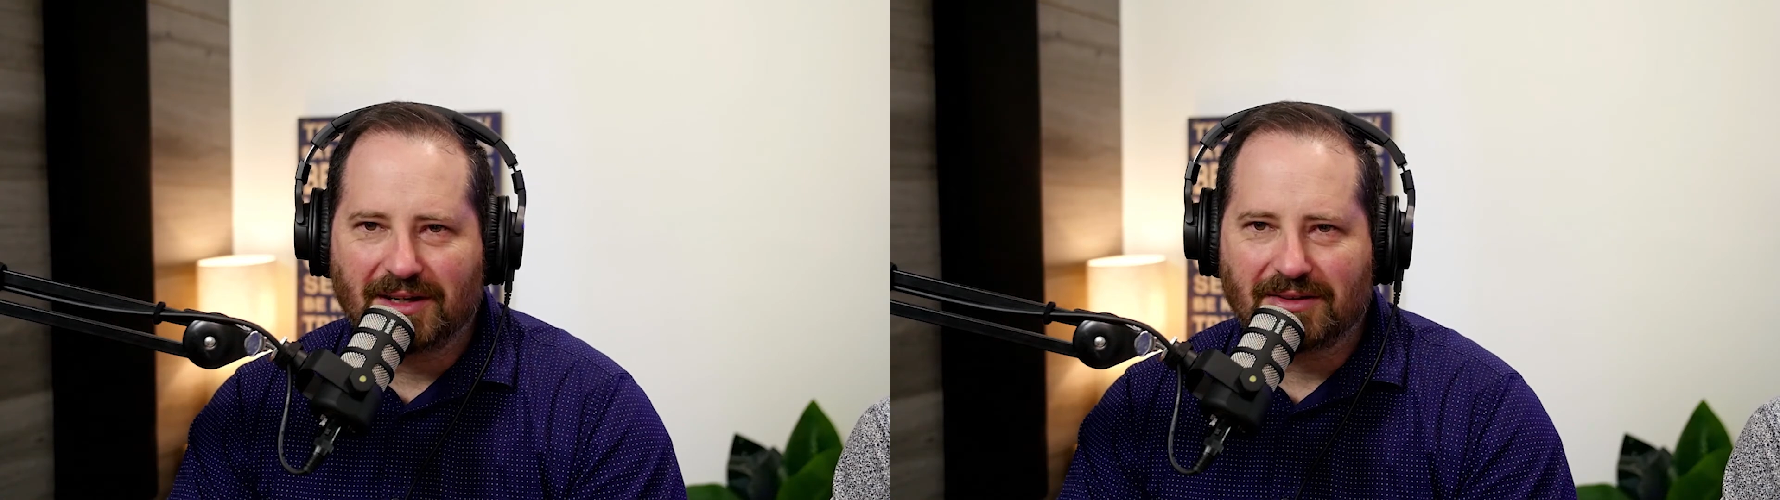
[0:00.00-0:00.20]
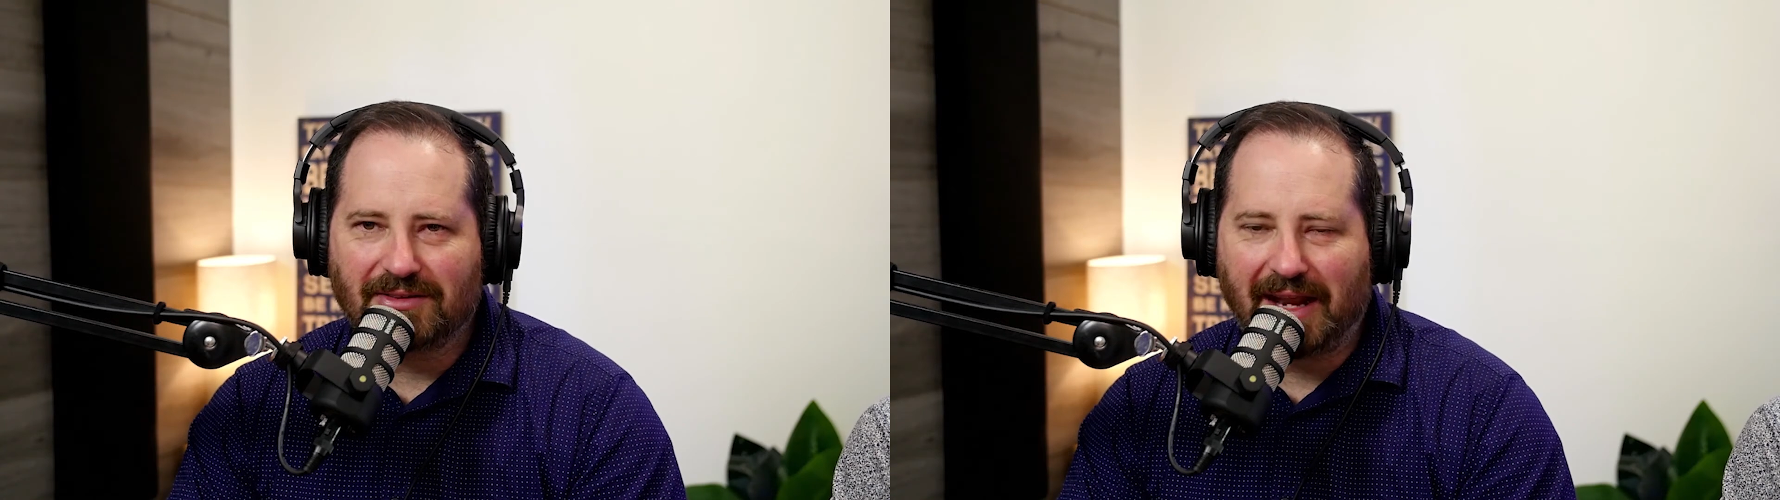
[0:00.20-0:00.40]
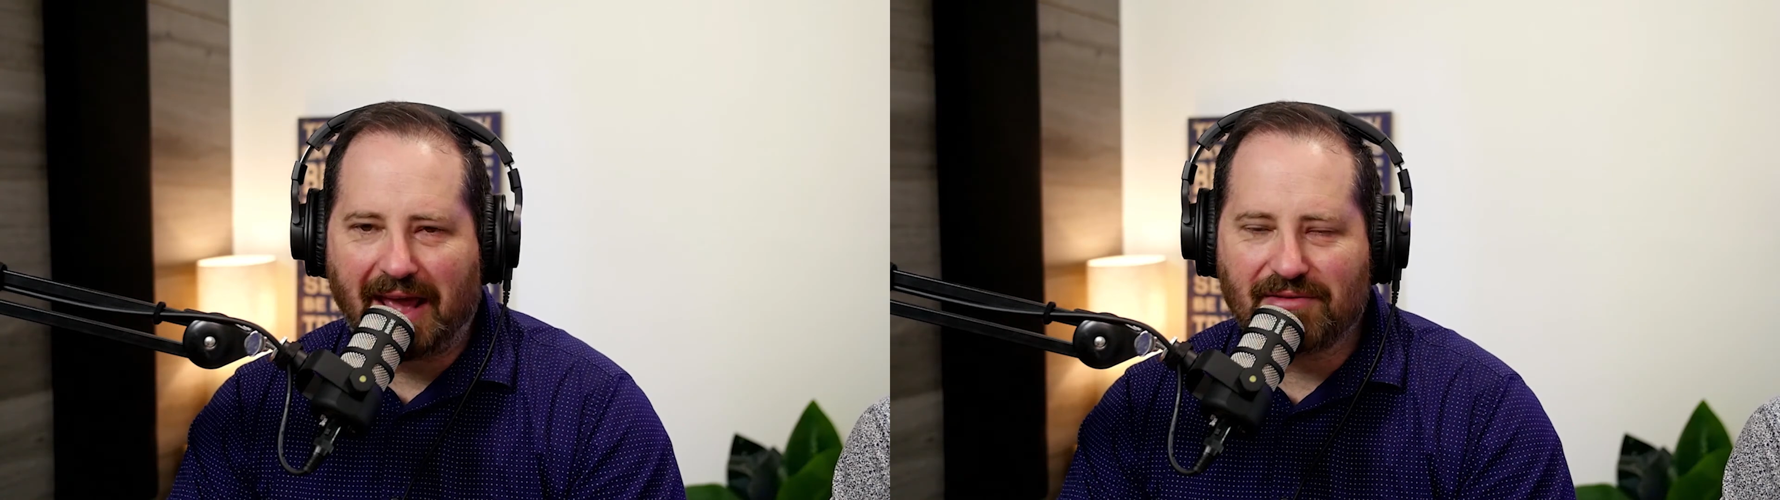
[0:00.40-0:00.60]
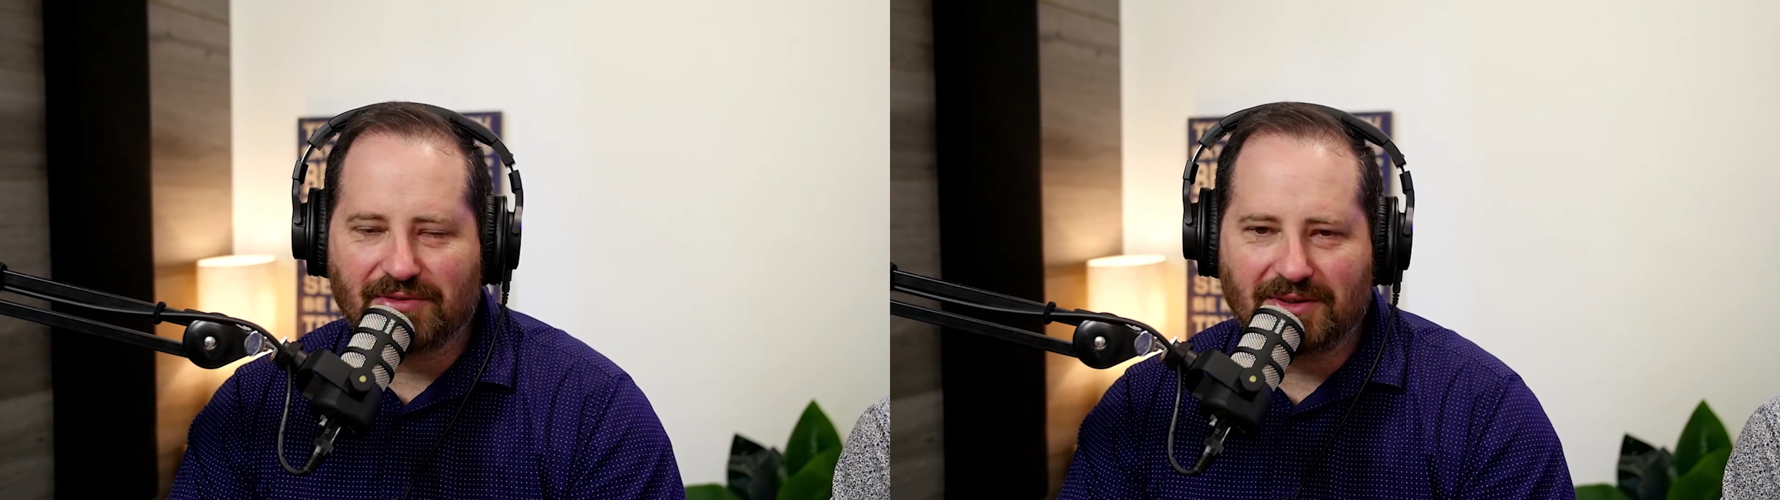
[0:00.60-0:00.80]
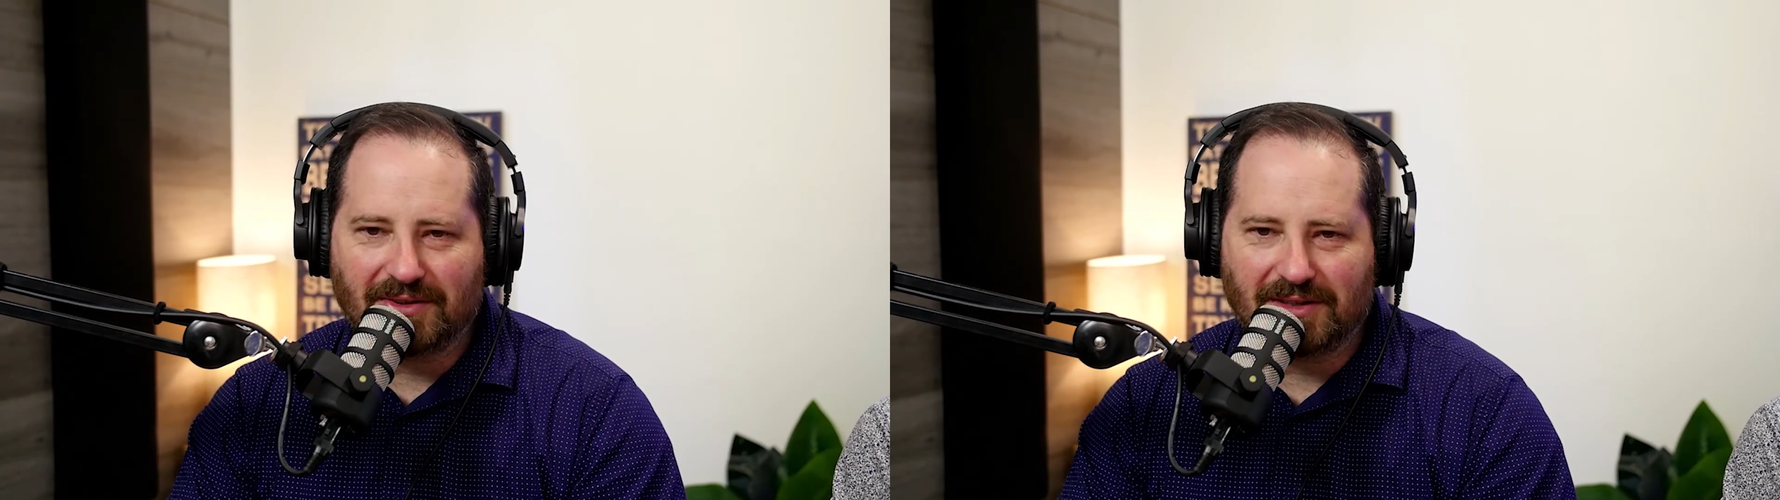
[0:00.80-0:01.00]
then
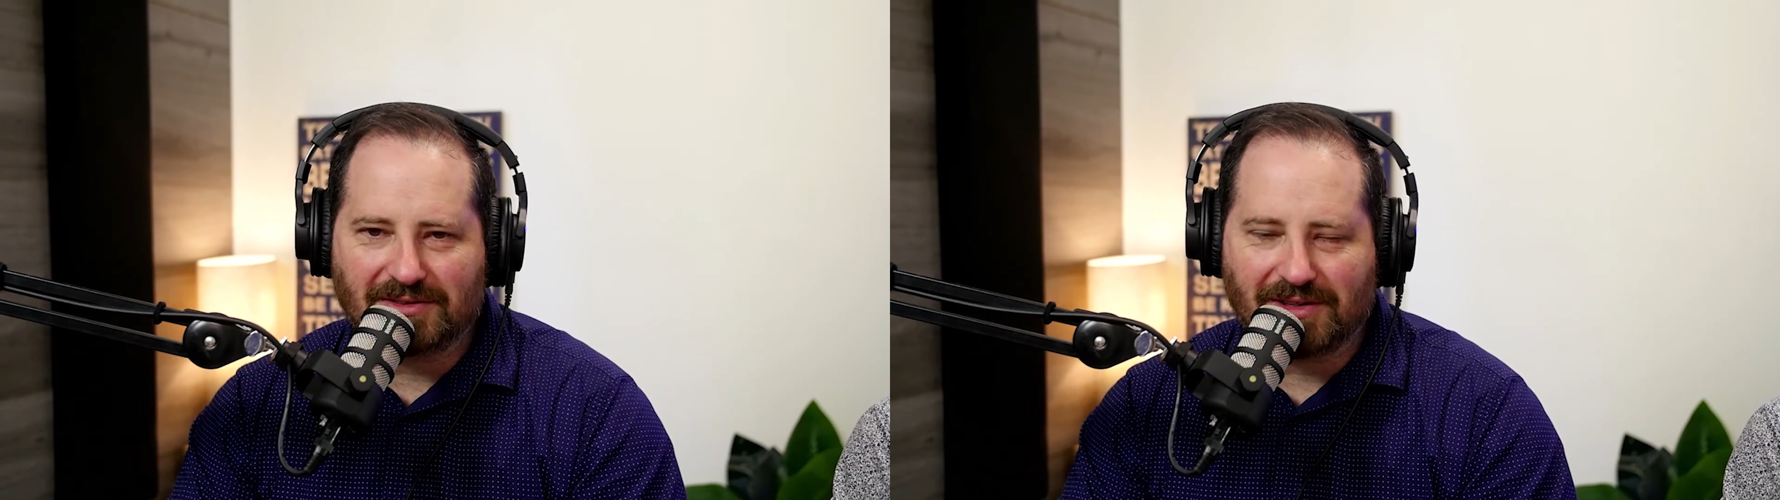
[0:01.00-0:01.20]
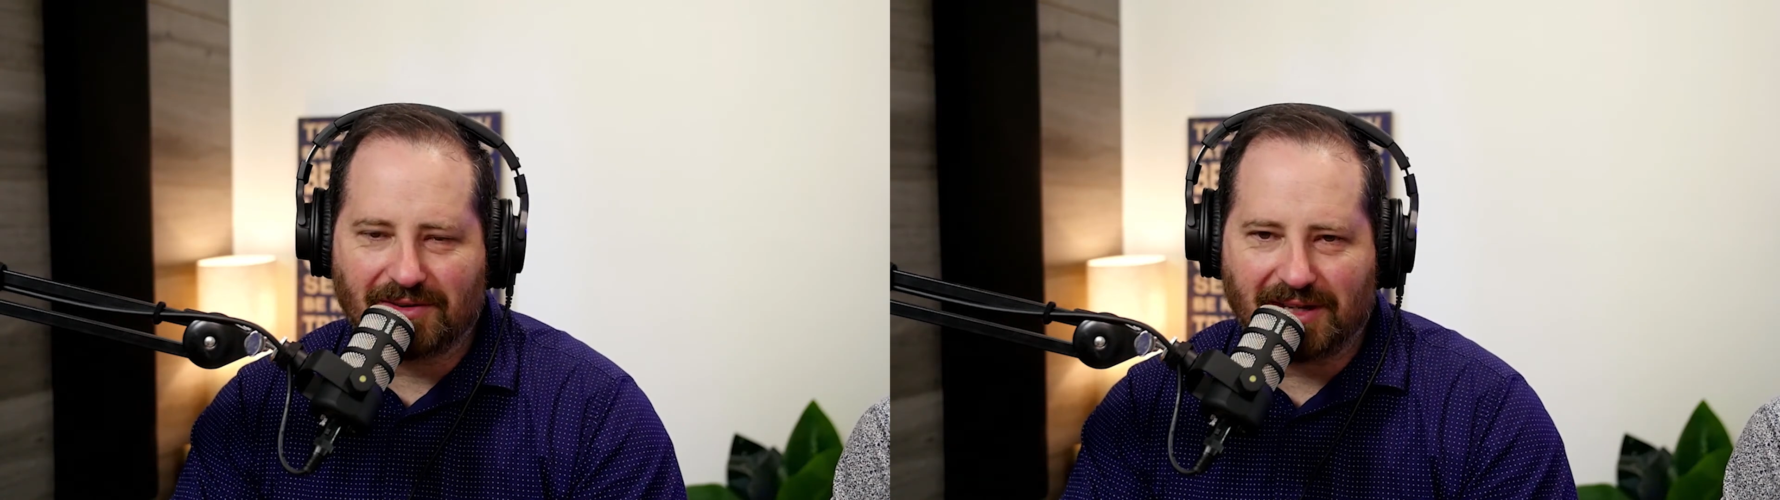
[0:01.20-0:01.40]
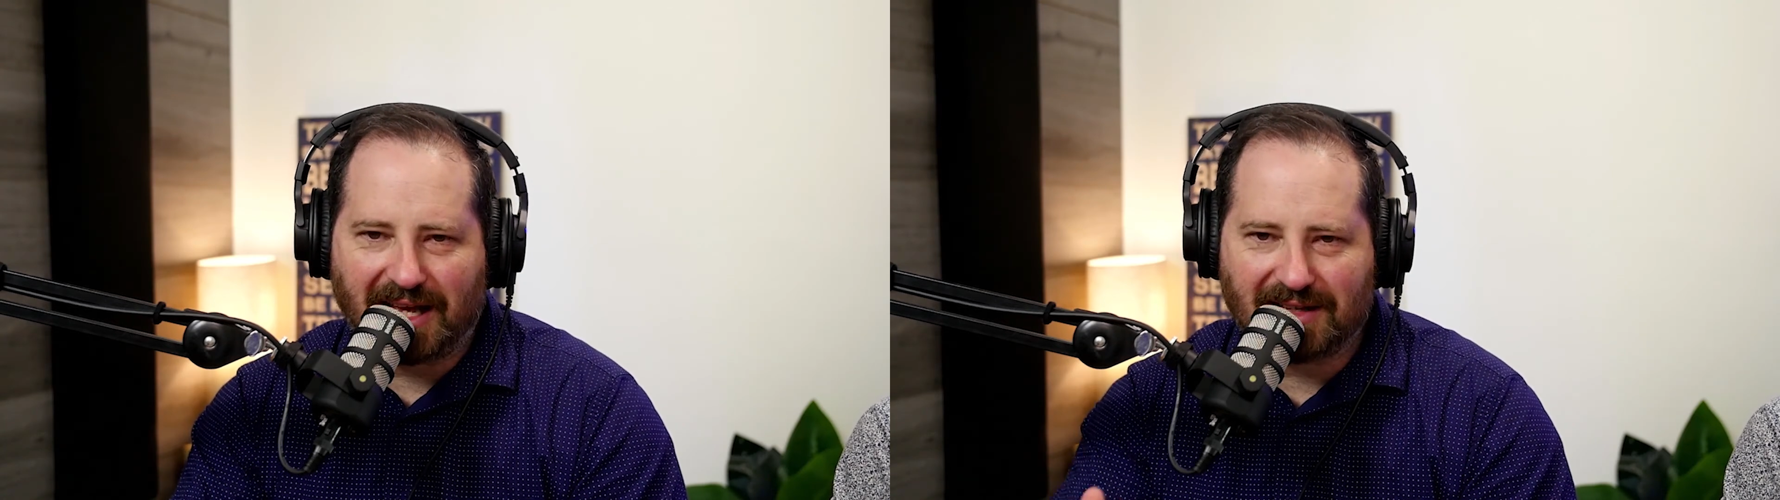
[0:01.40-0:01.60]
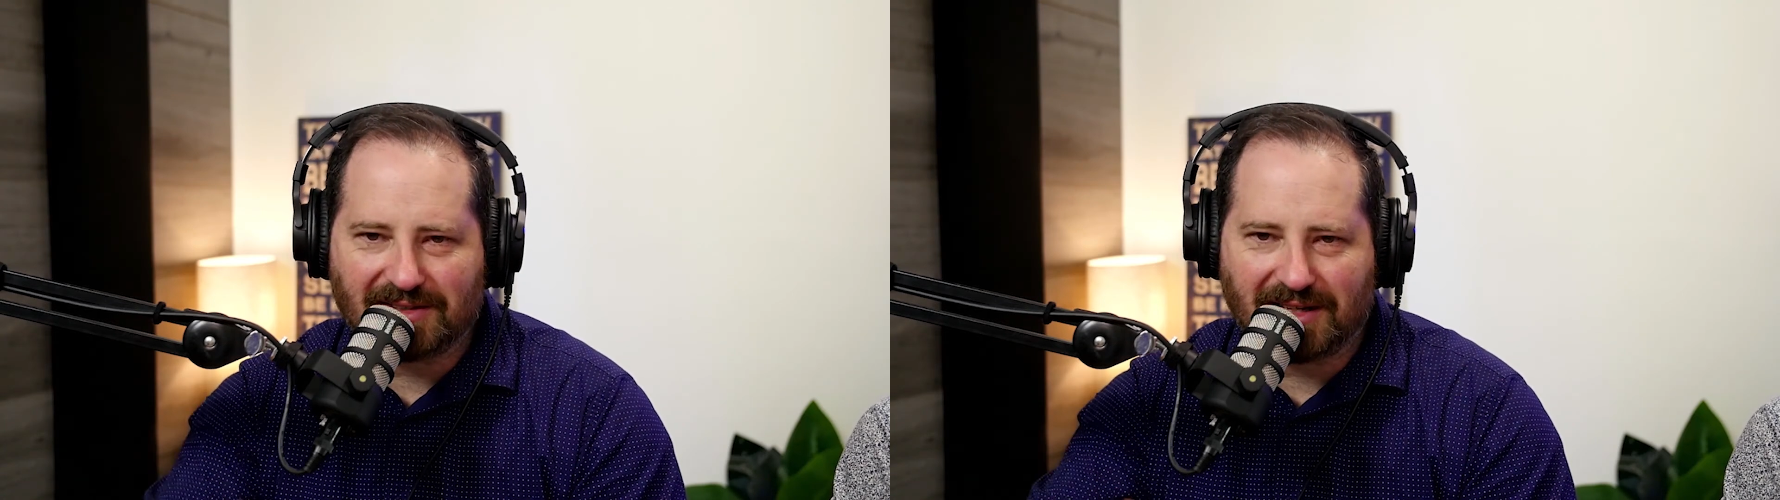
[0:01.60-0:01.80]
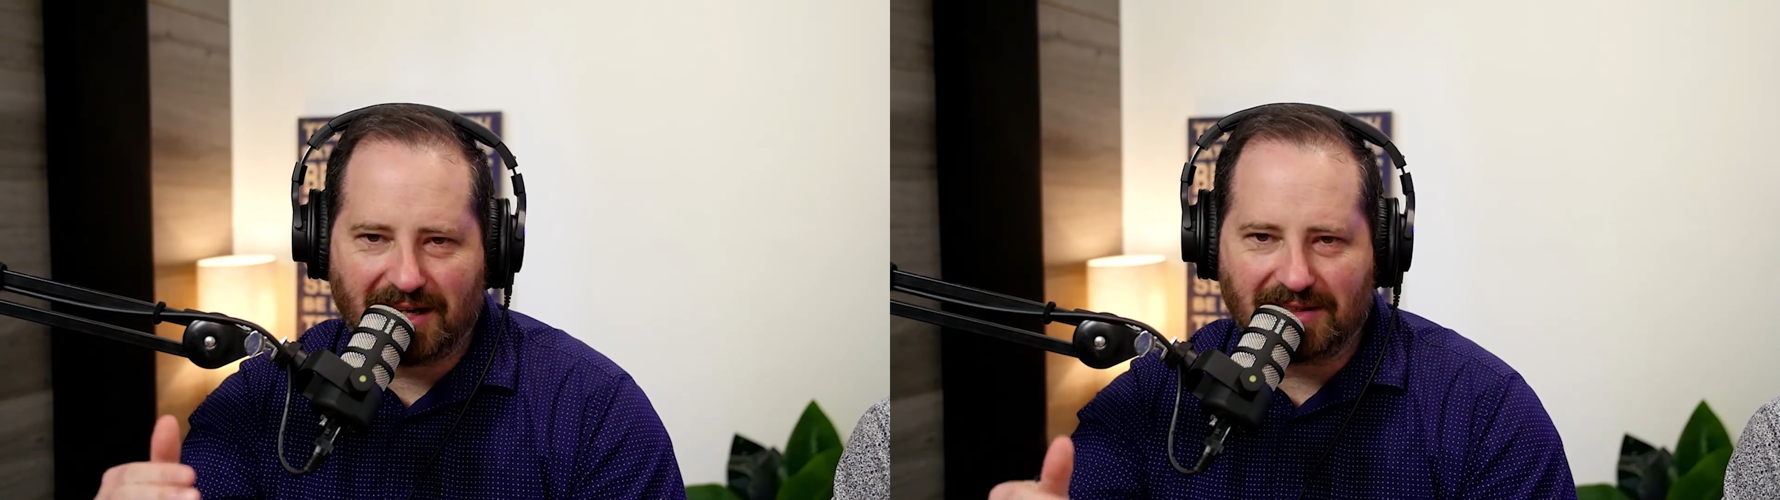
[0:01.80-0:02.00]
everything is going to
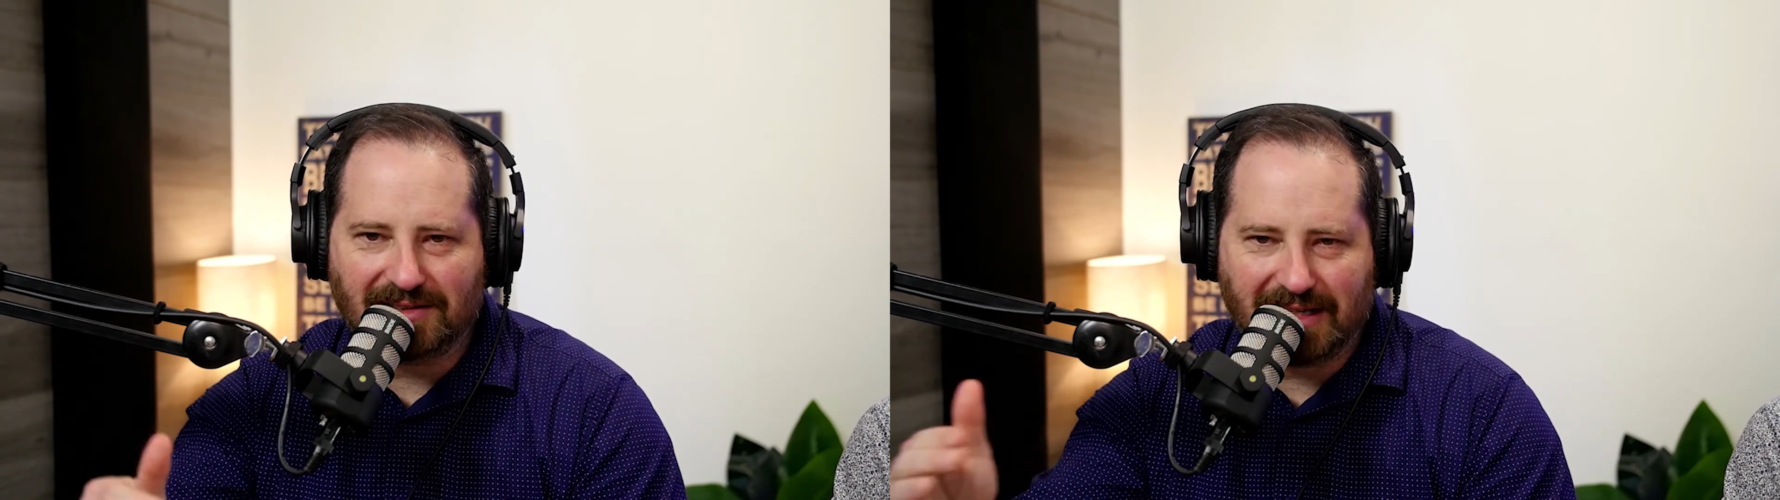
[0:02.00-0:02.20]
cascade